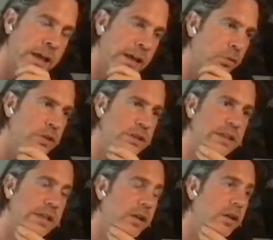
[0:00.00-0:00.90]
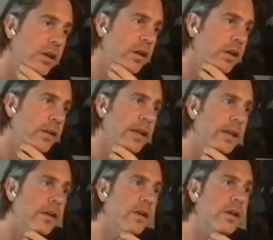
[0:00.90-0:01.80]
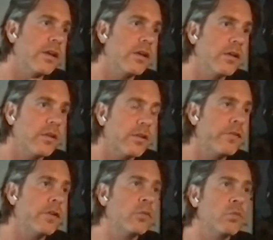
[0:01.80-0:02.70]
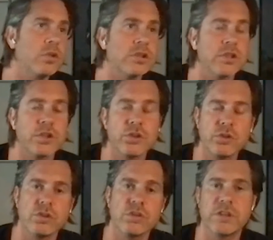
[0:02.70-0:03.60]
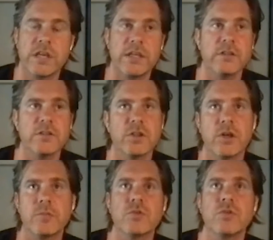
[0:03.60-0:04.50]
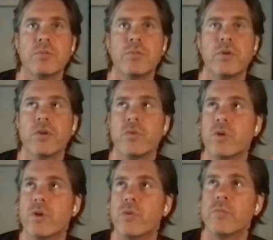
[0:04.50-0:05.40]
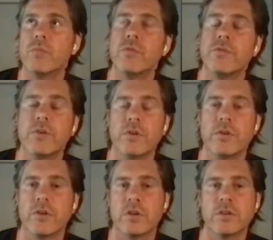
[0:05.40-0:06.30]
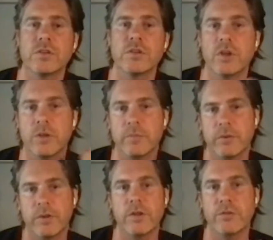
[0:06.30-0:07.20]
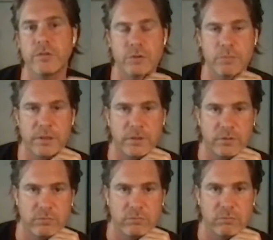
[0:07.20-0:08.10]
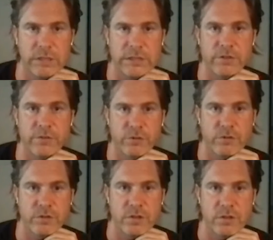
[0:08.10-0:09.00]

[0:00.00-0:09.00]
And I would say that the film was a huge challenge up to the point where we moved the concert up in the first part as the first scene.